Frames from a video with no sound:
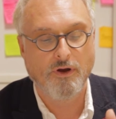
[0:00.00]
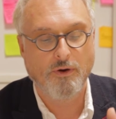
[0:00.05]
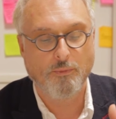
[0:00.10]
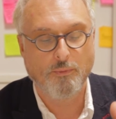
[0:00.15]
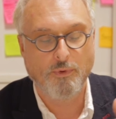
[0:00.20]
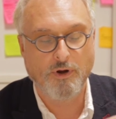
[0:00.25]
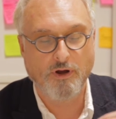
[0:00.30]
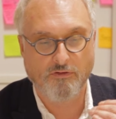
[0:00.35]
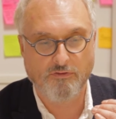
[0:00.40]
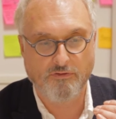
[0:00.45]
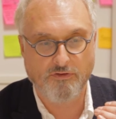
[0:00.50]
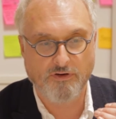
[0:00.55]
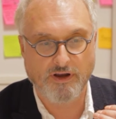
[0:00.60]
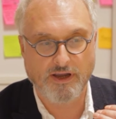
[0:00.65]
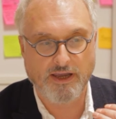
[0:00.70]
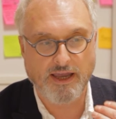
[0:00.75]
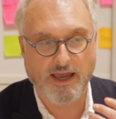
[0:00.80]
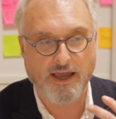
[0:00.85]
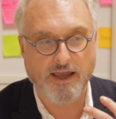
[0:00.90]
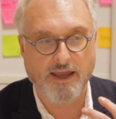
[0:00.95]
we often
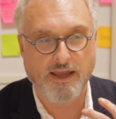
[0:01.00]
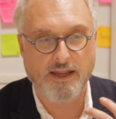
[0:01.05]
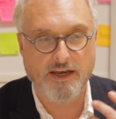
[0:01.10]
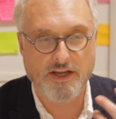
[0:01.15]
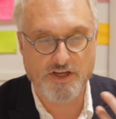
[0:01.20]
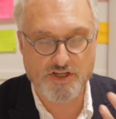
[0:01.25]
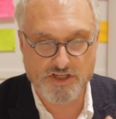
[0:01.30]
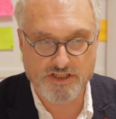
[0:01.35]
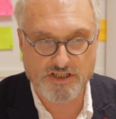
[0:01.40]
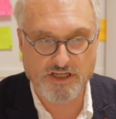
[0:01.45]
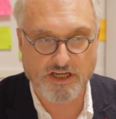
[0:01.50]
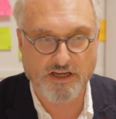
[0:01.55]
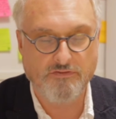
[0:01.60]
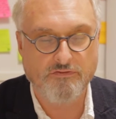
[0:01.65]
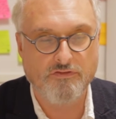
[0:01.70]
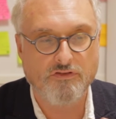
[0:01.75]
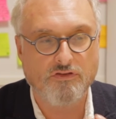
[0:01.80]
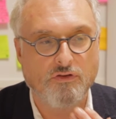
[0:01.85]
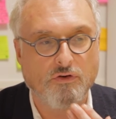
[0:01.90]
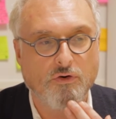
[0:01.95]
get
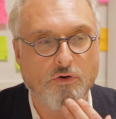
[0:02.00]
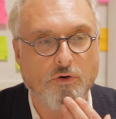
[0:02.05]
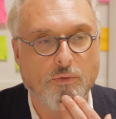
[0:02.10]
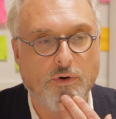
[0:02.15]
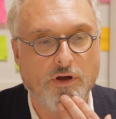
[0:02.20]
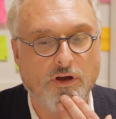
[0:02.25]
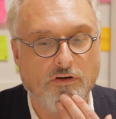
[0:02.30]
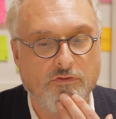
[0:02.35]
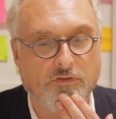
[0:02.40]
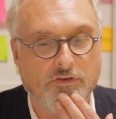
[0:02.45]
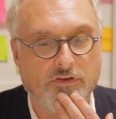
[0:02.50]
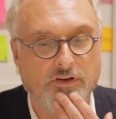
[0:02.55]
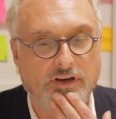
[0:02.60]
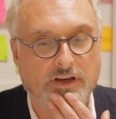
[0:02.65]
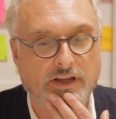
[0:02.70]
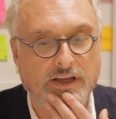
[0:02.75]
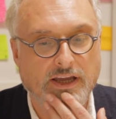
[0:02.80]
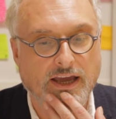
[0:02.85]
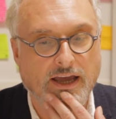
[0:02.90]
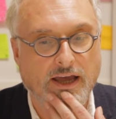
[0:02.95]
initiatives or we
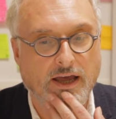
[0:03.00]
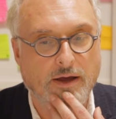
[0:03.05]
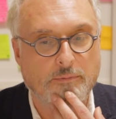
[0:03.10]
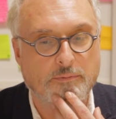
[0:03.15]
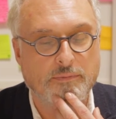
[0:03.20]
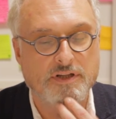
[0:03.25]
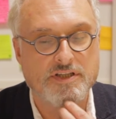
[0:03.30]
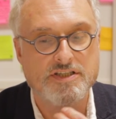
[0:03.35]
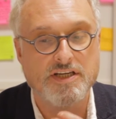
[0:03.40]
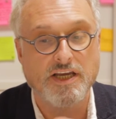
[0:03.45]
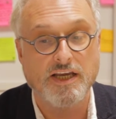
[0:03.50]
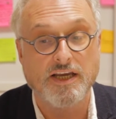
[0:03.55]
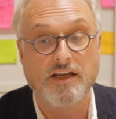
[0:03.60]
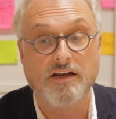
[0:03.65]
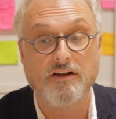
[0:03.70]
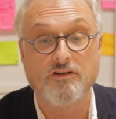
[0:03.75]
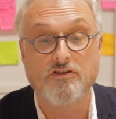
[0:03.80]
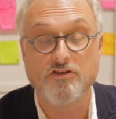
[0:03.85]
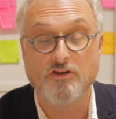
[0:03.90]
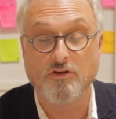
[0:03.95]
often get
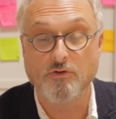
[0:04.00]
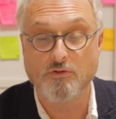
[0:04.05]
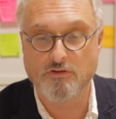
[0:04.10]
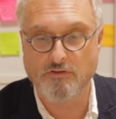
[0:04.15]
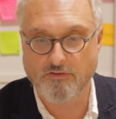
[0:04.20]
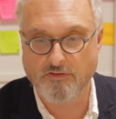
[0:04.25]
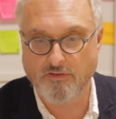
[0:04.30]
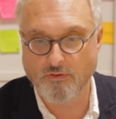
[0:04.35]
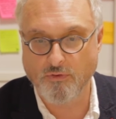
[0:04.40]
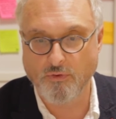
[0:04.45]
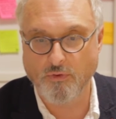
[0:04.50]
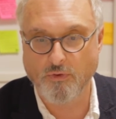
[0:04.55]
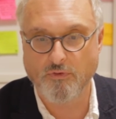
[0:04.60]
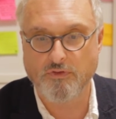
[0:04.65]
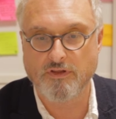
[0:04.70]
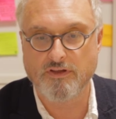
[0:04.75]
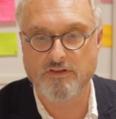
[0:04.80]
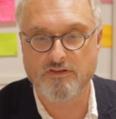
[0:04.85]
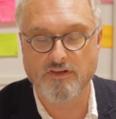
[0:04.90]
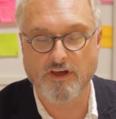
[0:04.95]
particular schools of thought
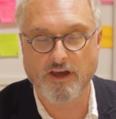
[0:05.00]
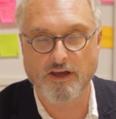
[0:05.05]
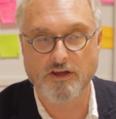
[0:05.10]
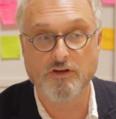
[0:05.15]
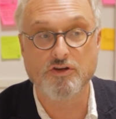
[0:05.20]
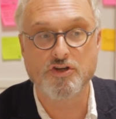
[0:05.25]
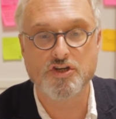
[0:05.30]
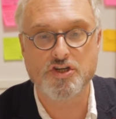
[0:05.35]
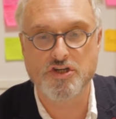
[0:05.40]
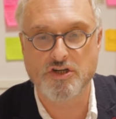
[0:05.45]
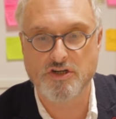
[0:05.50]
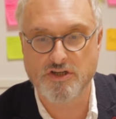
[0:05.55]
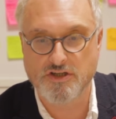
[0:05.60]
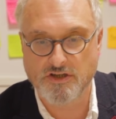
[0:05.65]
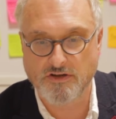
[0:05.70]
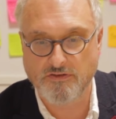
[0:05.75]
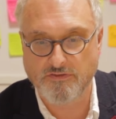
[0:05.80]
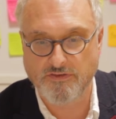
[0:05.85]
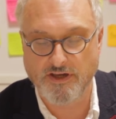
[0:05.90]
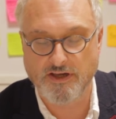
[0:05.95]
that say you should
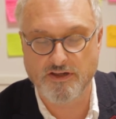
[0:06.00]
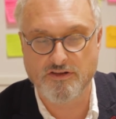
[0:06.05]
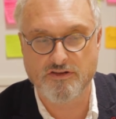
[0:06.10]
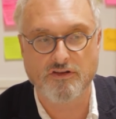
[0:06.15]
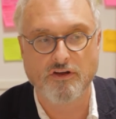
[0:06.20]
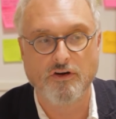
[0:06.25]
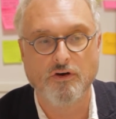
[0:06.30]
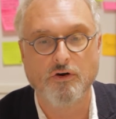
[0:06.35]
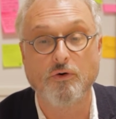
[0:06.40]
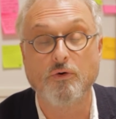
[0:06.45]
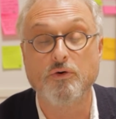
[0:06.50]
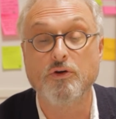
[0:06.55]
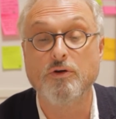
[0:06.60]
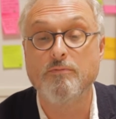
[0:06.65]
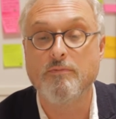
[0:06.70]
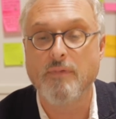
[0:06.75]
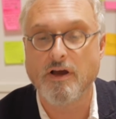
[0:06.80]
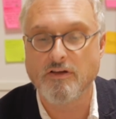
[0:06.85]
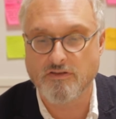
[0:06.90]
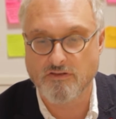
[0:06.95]
do this or you
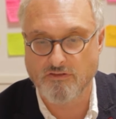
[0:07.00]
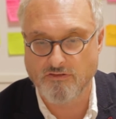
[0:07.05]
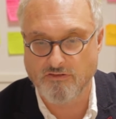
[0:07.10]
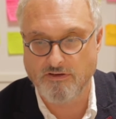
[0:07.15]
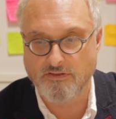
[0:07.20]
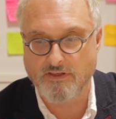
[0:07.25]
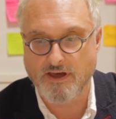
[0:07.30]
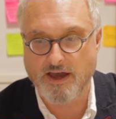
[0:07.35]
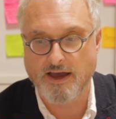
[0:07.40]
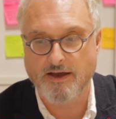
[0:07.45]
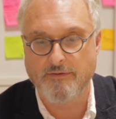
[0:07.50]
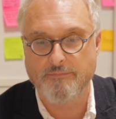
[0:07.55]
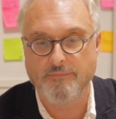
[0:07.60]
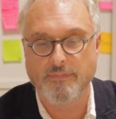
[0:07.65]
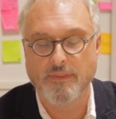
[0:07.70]
mustn't do that.